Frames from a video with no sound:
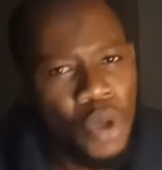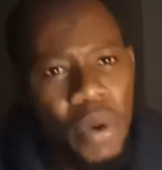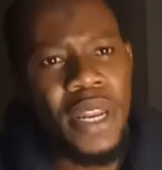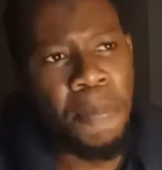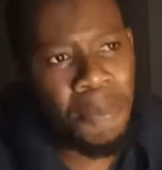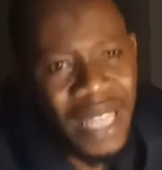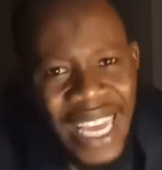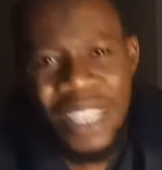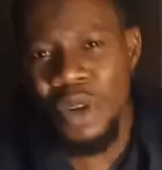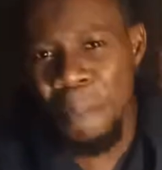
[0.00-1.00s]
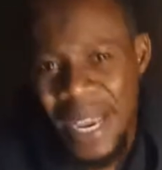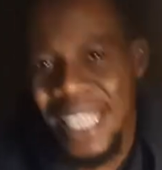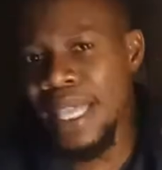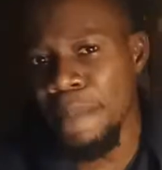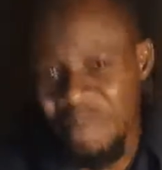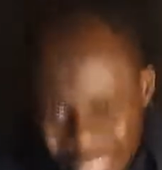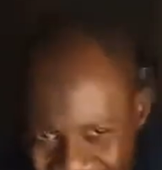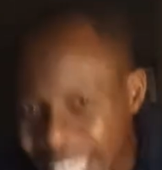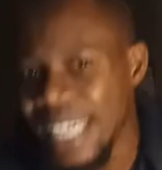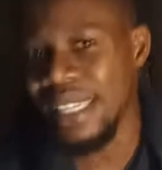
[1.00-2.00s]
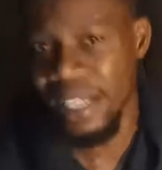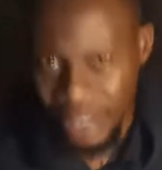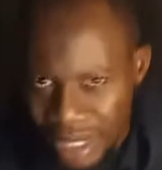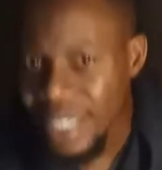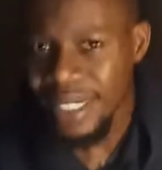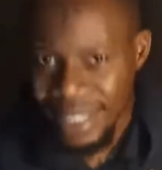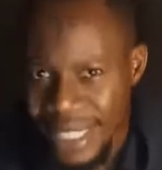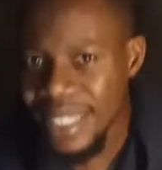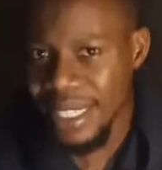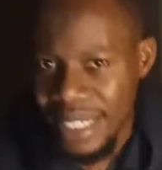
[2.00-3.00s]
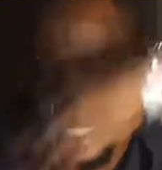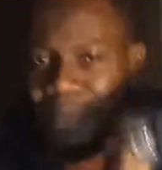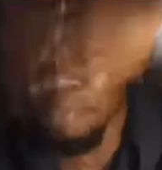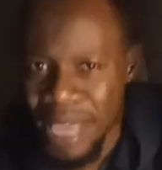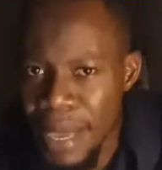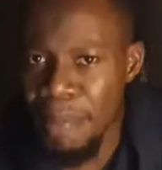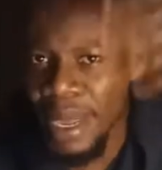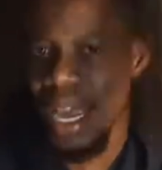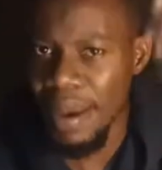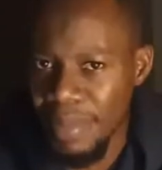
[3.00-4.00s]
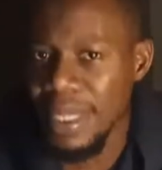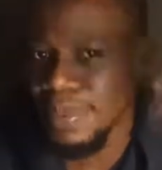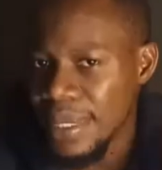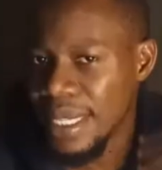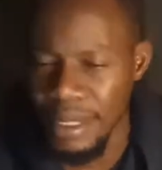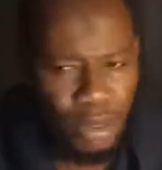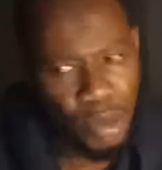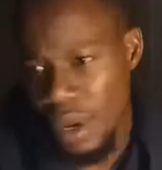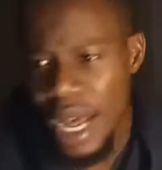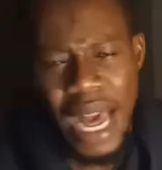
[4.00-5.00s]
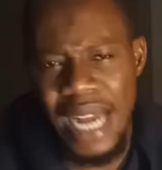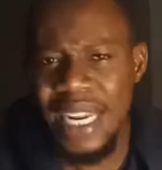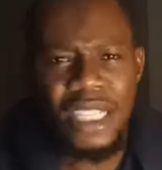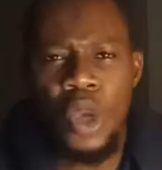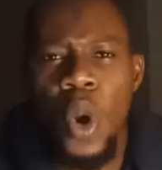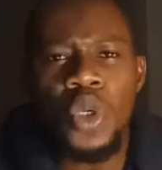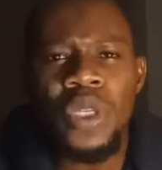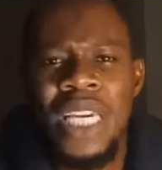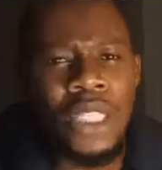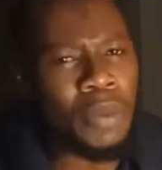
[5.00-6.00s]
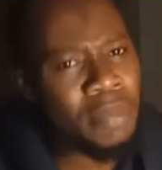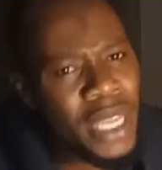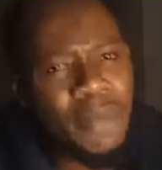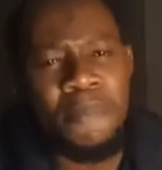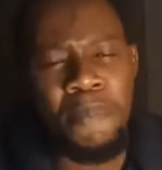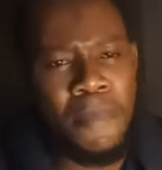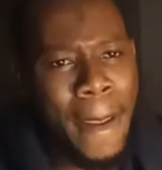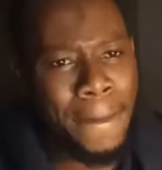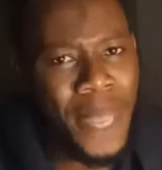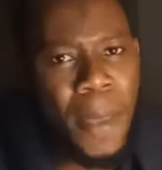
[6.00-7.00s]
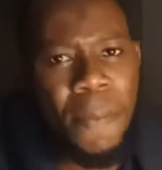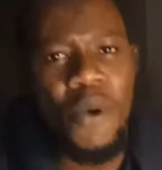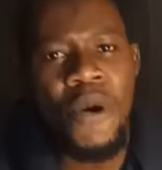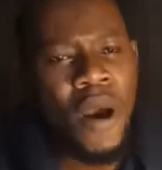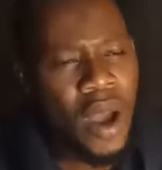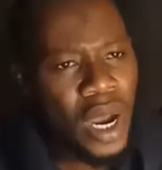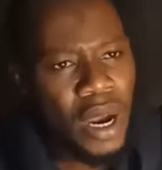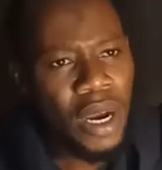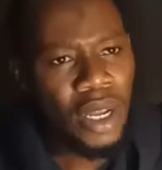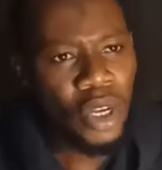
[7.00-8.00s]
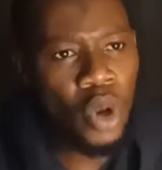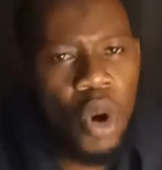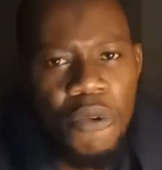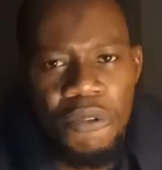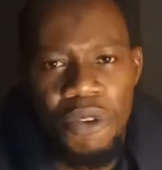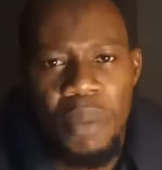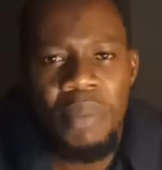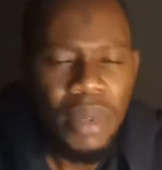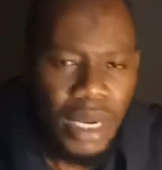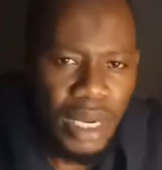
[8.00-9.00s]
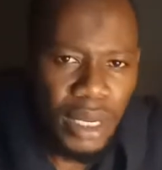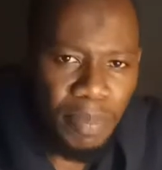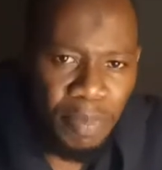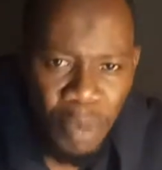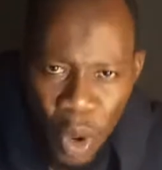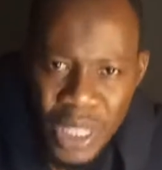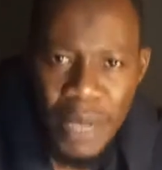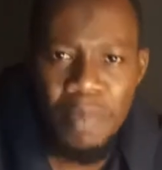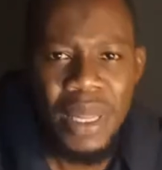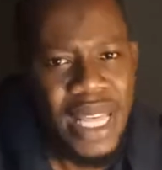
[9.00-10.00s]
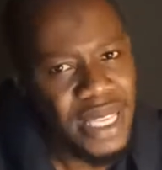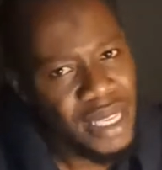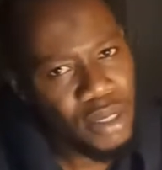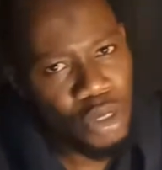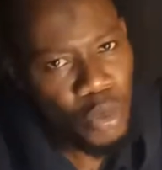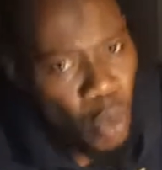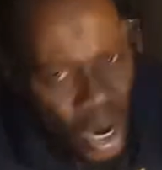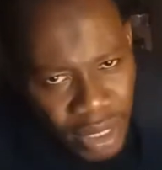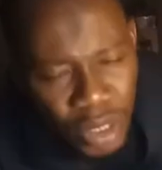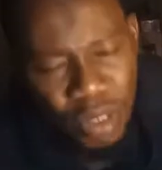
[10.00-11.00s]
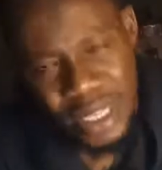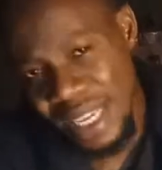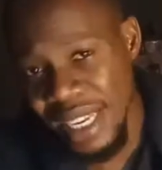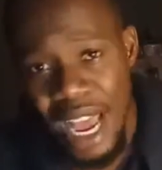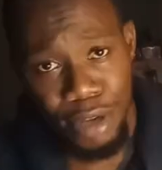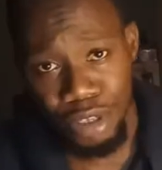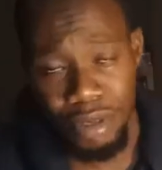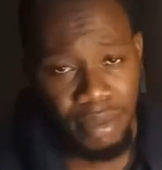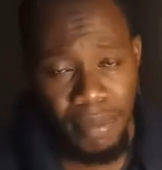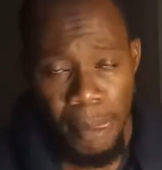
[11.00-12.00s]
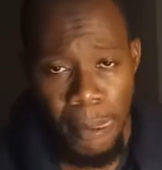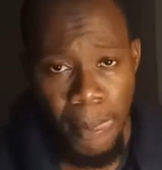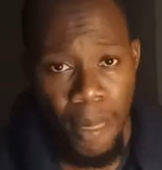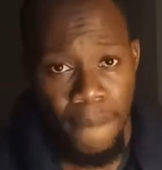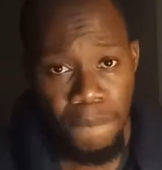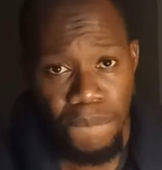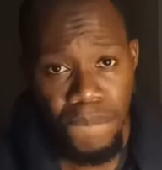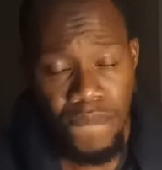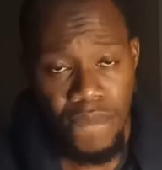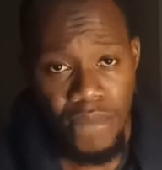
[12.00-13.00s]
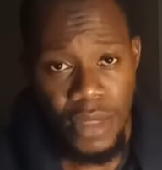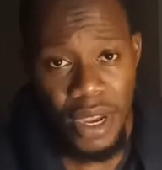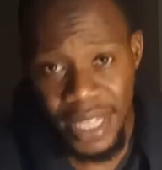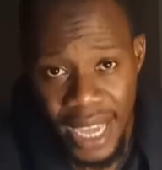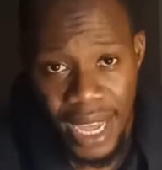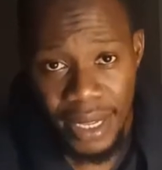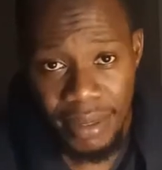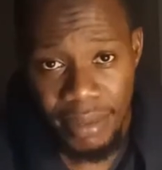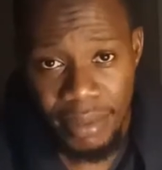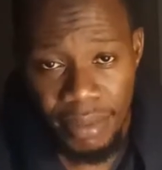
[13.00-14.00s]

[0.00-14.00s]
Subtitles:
You're already playing, you're making them thinking that this thing is me and this thing. So, and that's all you need to make people go from contemplating to what? To taking action. Okay?